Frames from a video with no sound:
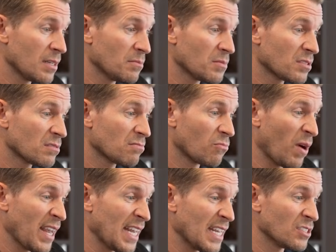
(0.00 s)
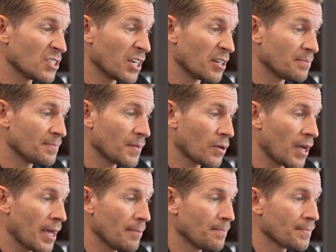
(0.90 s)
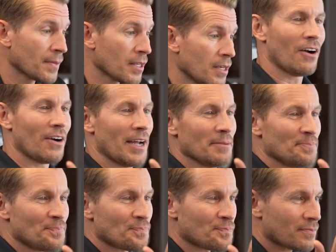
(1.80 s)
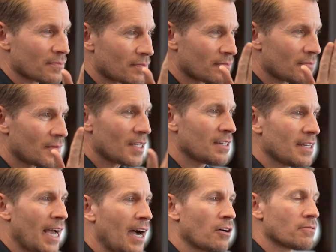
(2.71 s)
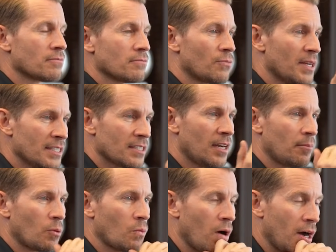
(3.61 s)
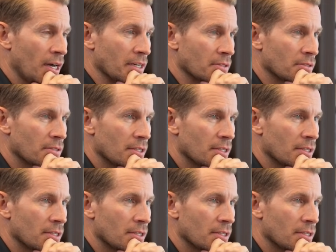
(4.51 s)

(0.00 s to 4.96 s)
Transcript: seems way easier. Okay. All right. Now, reason number one.